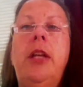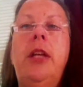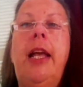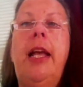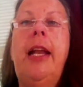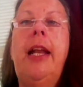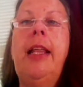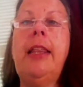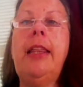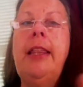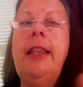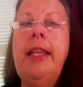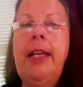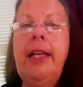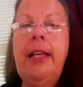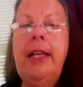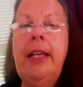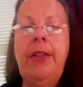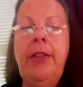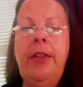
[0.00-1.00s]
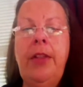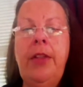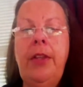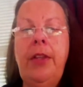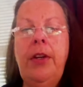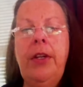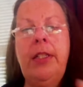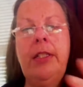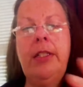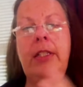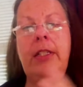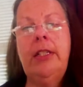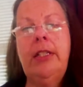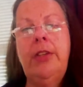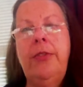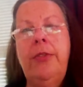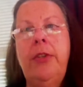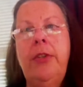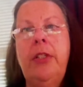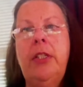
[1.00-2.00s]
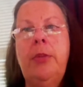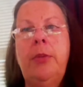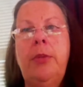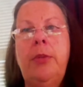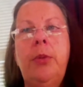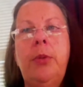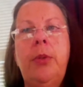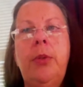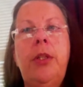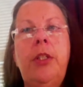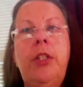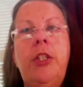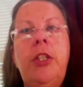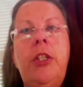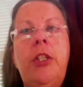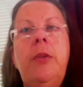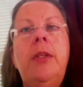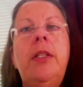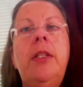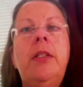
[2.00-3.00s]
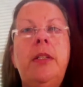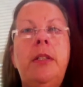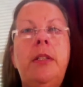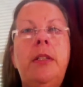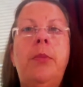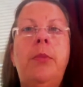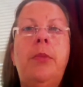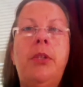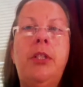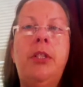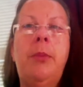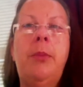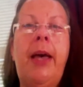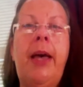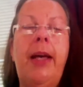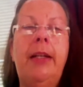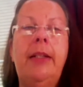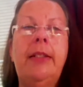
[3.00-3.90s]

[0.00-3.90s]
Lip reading: And I think that there is a difference between the two in some respects.